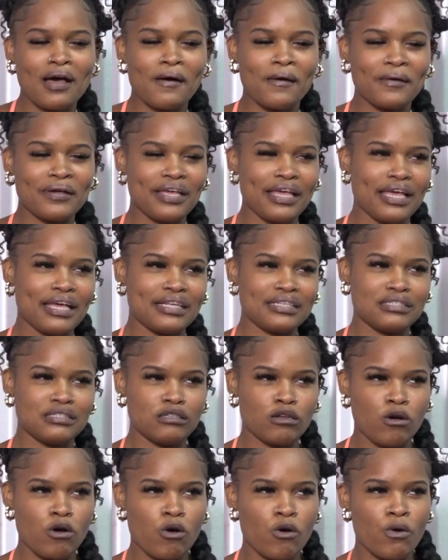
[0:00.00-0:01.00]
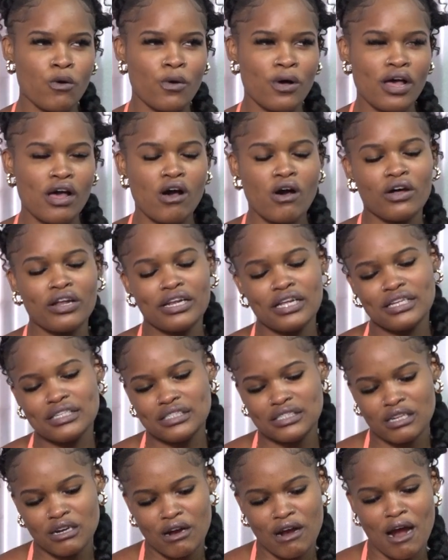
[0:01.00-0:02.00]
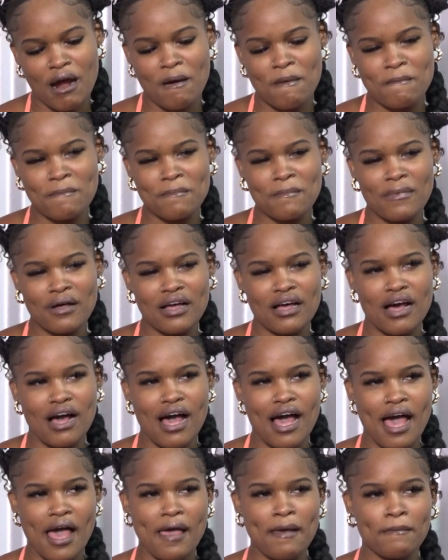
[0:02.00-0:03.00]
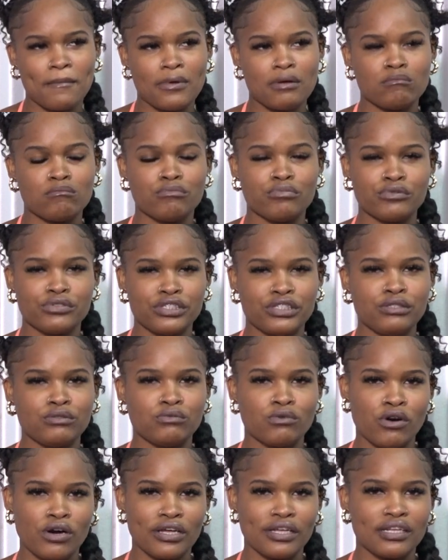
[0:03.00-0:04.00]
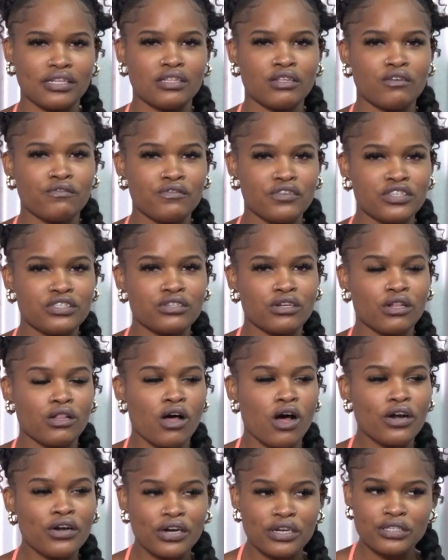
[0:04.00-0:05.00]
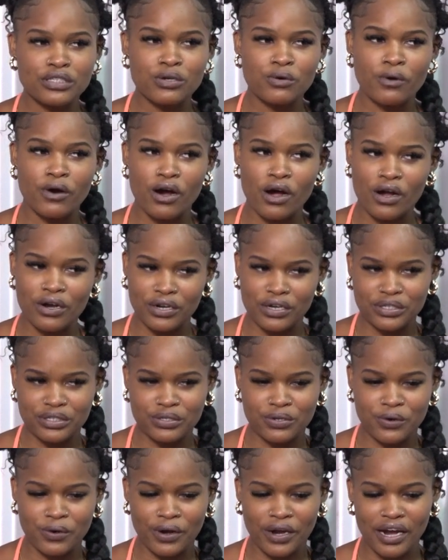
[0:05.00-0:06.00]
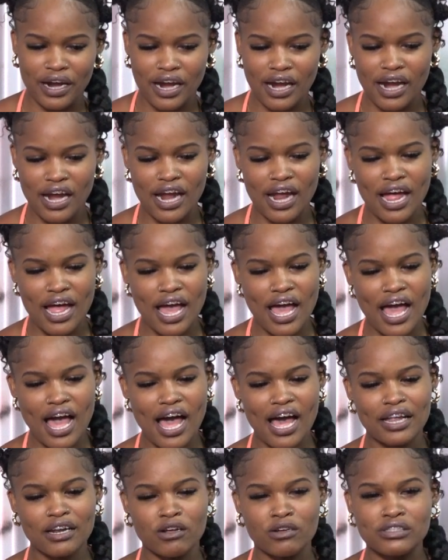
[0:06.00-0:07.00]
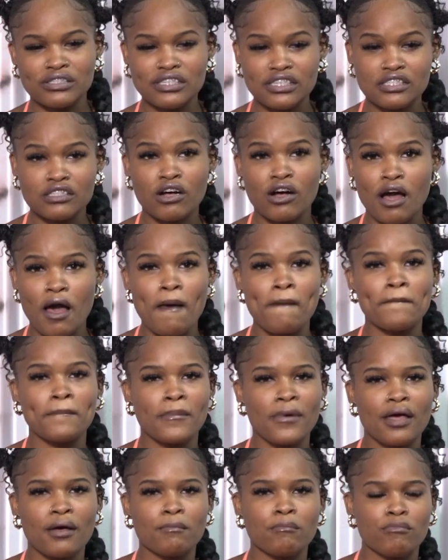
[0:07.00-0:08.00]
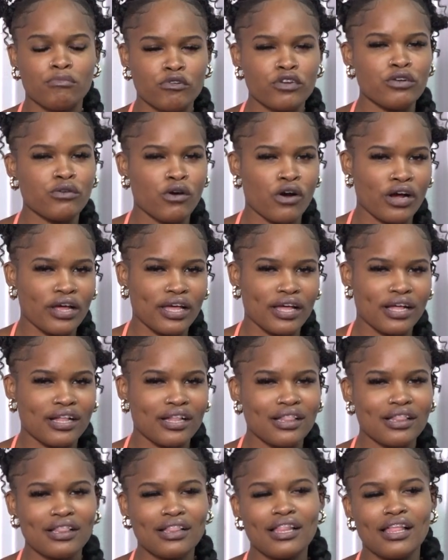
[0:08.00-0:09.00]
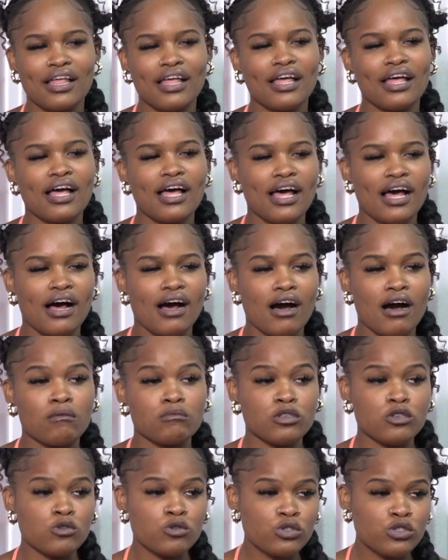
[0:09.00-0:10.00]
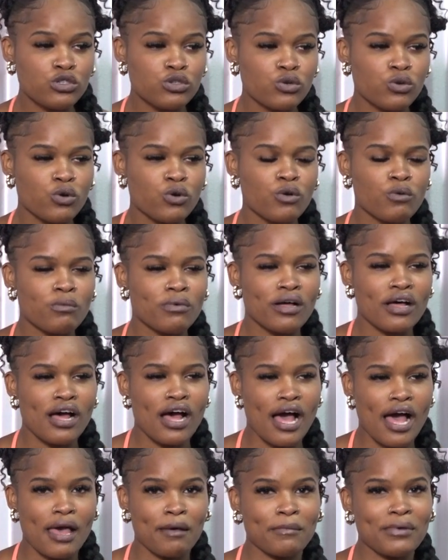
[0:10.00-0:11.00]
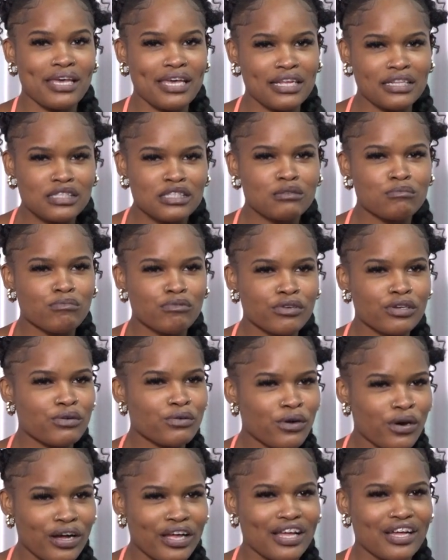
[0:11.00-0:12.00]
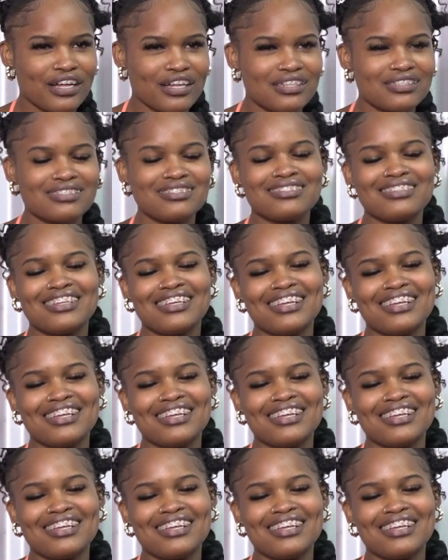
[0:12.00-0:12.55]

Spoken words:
Okay, so on Instagram, I'm Bre Royal official and on TikTok I'm Bre Royal. YouTube, I'm It's Bre Royal.